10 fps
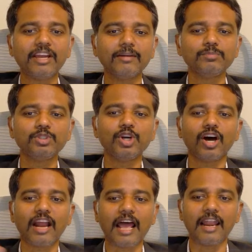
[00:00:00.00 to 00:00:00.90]
becomes
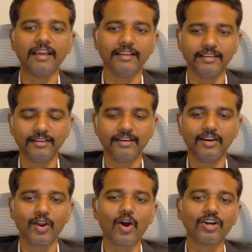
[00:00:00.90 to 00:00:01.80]
your ally,
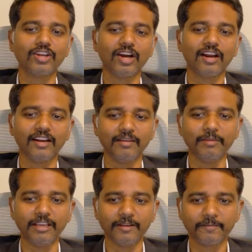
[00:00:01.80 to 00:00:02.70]
not your
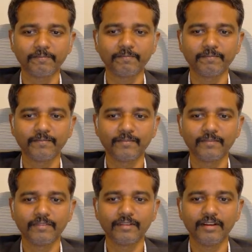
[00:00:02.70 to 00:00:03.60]
enemy.
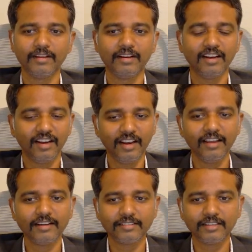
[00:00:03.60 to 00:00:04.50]

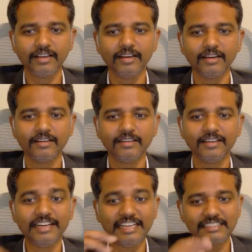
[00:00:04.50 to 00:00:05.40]
Layer 3,
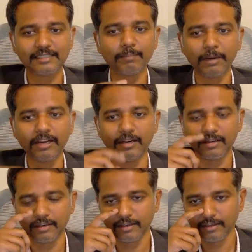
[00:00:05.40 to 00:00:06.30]
discipline.
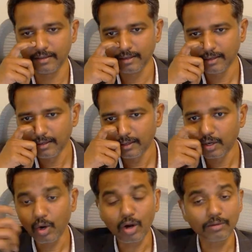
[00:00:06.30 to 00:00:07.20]

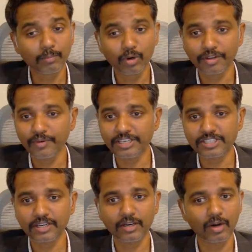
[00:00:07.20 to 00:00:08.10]
Not
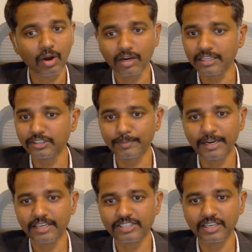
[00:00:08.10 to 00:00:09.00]
motivation, not
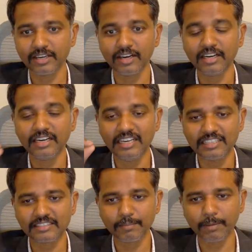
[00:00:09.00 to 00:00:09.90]
inspiration,
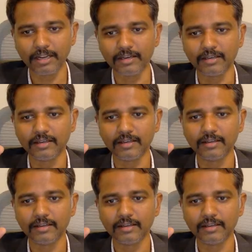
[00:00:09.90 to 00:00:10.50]
discipline.